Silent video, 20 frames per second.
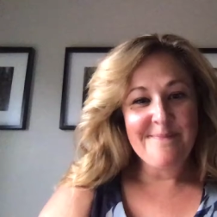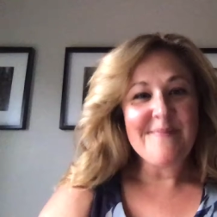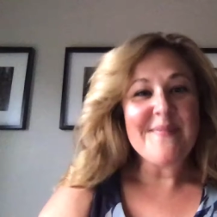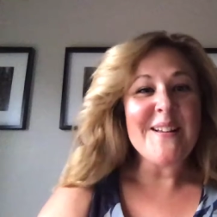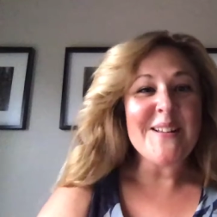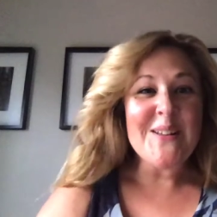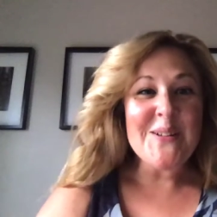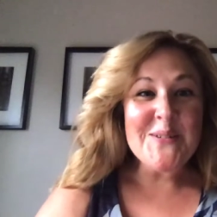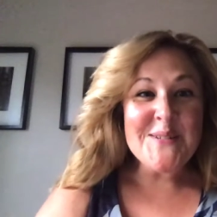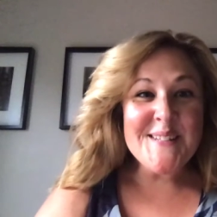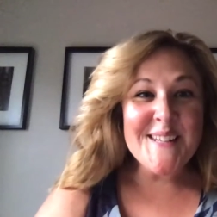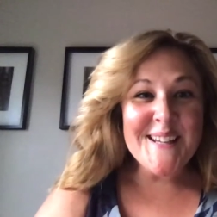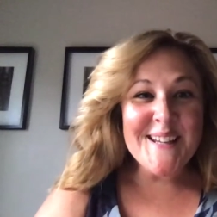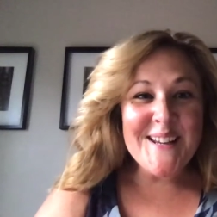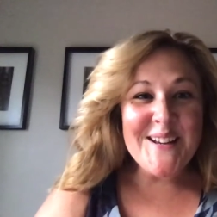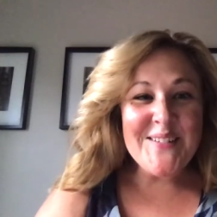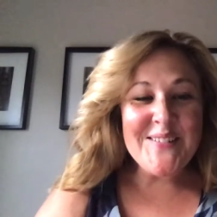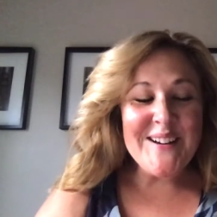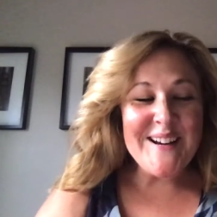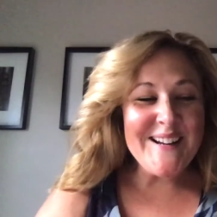Hello,
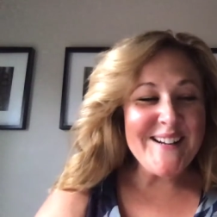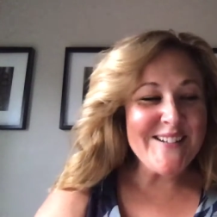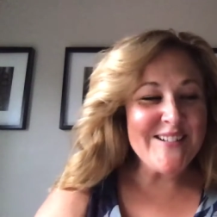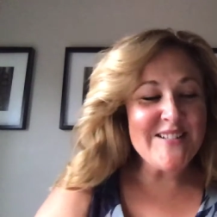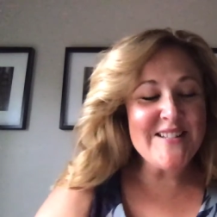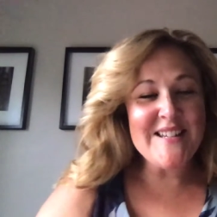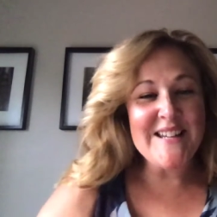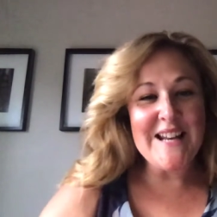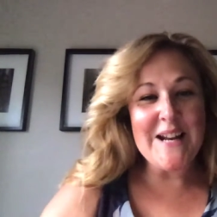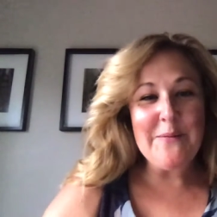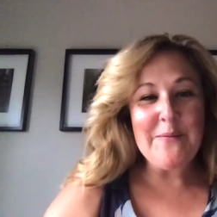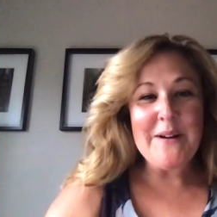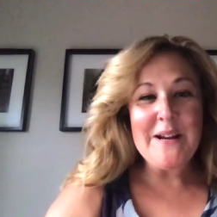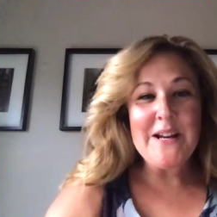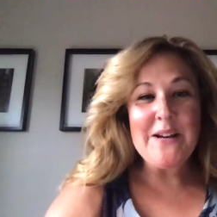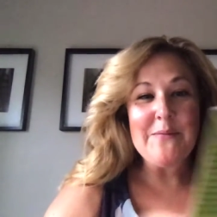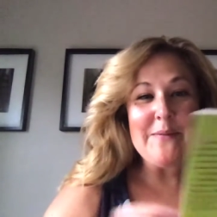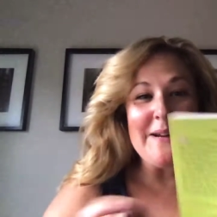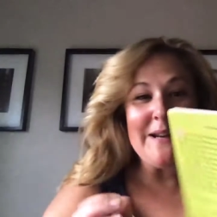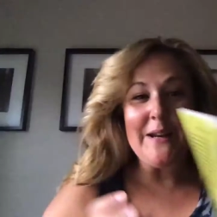second graders. Today we're
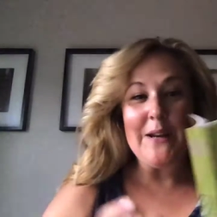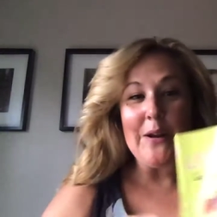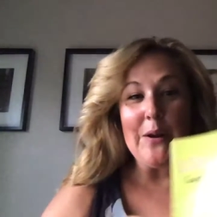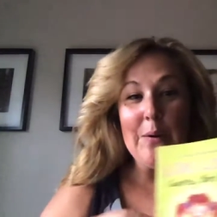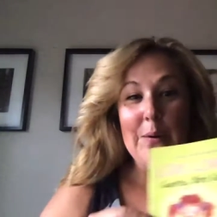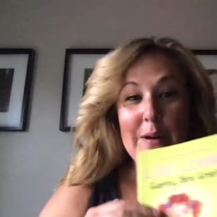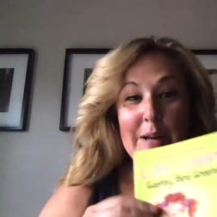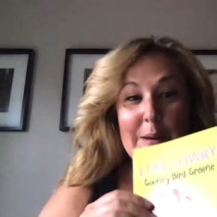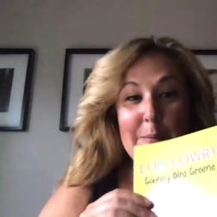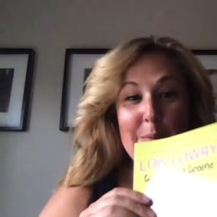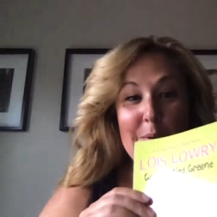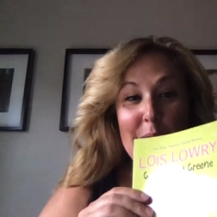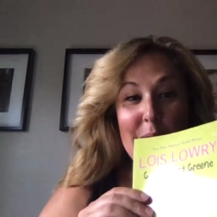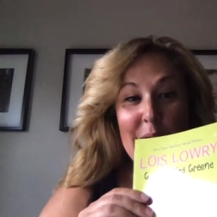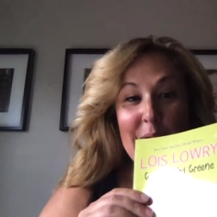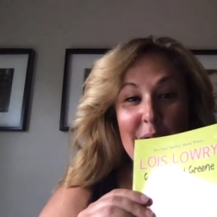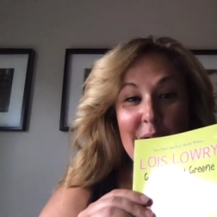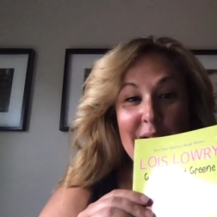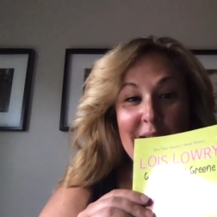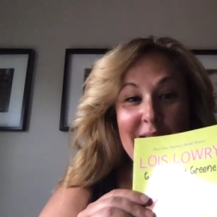going to read Gooney
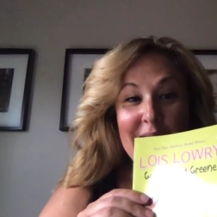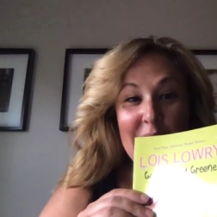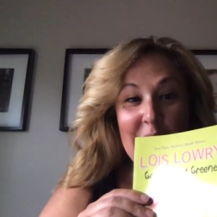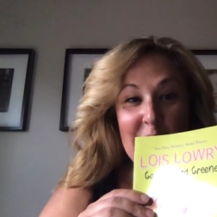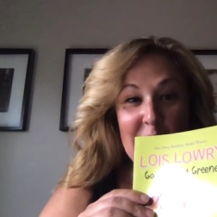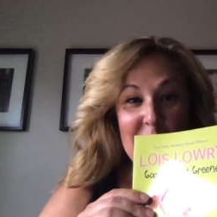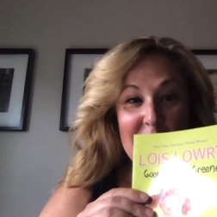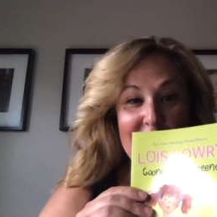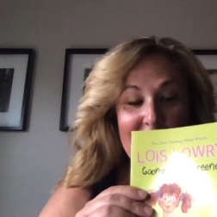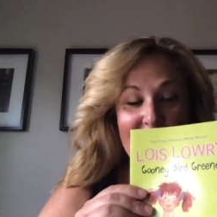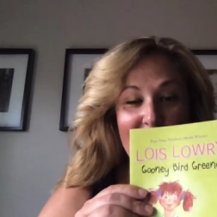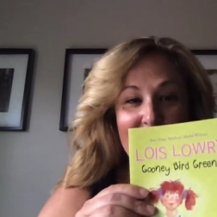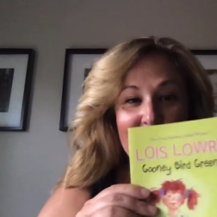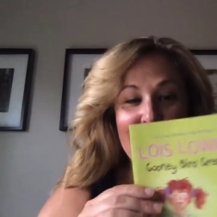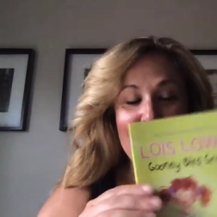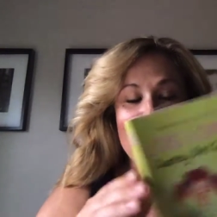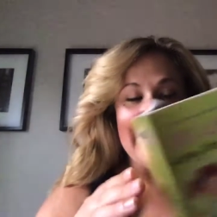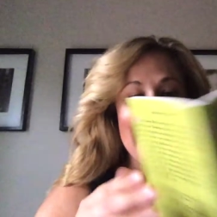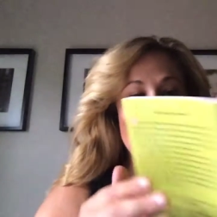Bird Greene,